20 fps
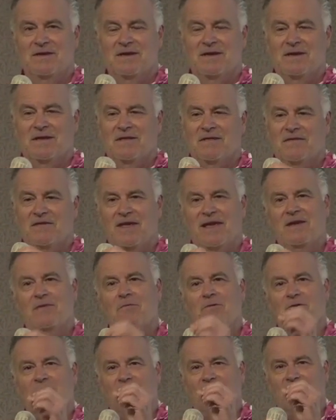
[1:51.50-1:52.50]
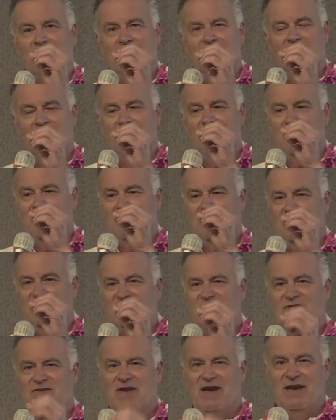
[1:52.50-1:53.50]
they were uh,
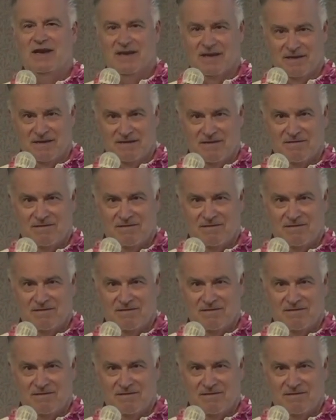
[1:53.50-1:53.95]
excited,